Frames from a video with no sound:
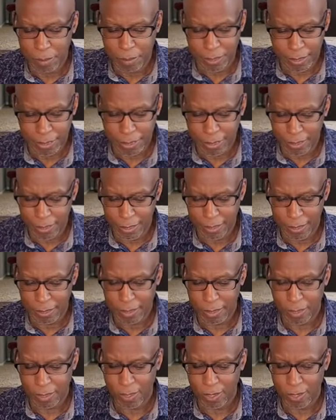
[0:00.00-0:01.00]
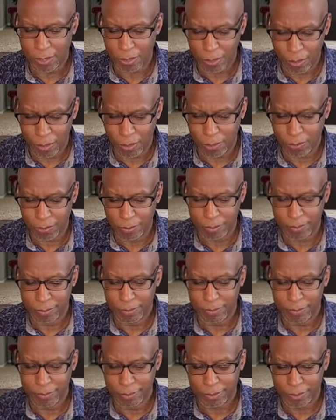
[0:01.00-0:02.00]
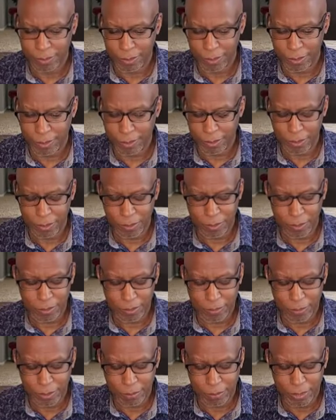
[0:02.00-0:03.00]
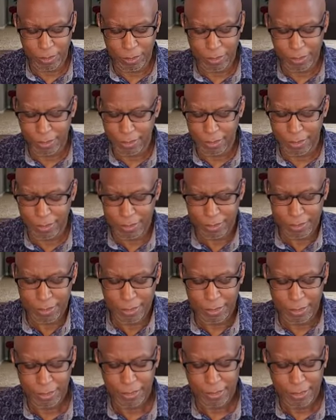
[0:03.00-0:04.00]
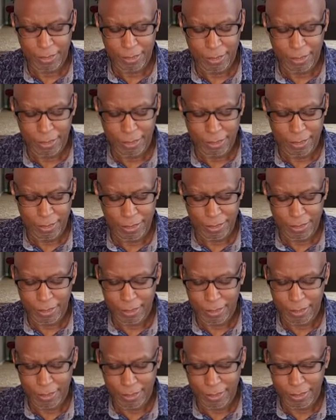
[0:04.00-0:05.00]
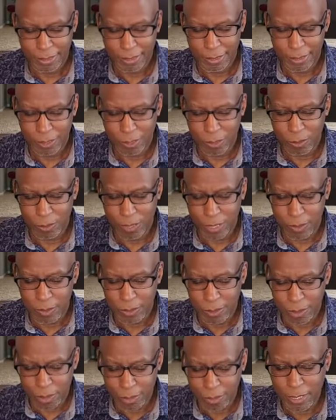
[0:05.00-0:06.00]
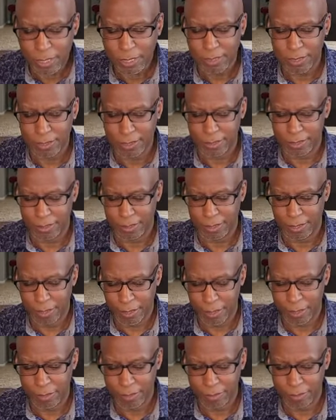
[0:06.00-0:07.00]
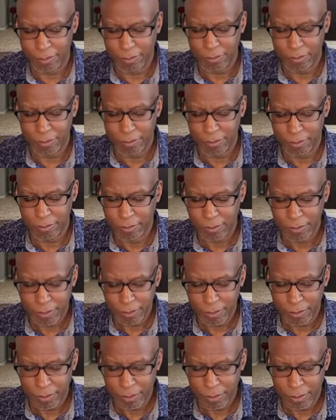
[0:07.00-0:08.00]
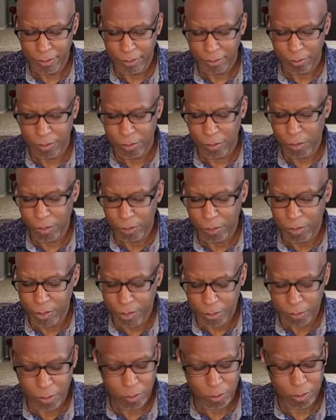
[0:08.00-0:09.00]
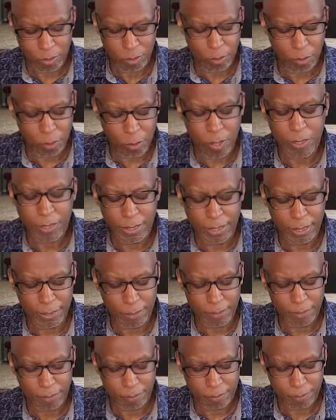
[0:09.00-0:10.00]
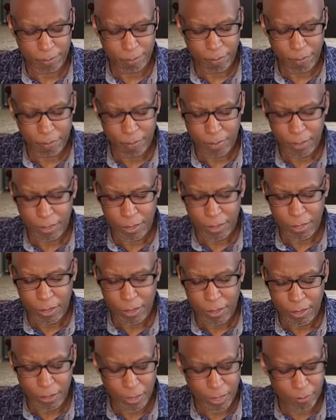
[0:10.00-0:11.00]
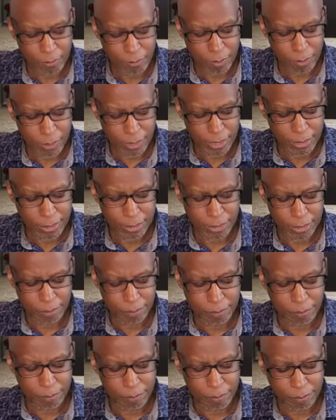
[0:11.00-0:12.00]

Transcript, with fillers: being alone. You know, we, we it's it's, it's no demonstration of mm-hmm. of what we're supposed to be walking in. So look at verse 18.